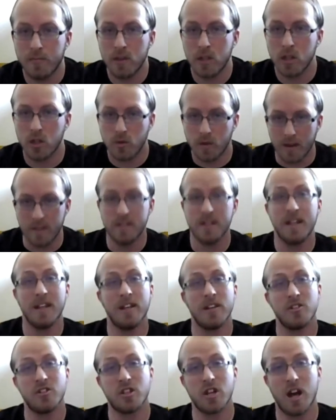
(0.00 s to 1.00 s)
You do have to get
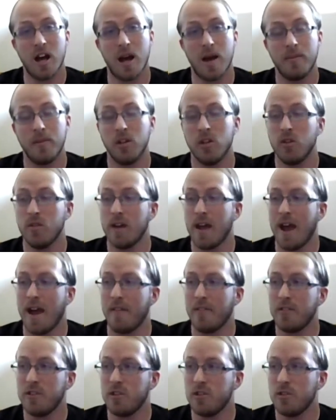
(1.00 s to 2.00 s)
a job. You do
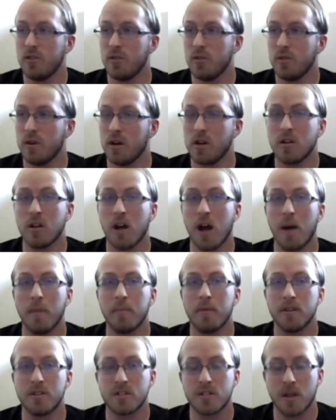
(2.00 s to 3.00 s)
have to
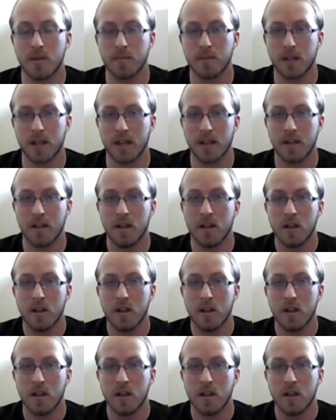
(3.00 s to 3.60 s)
accomplish something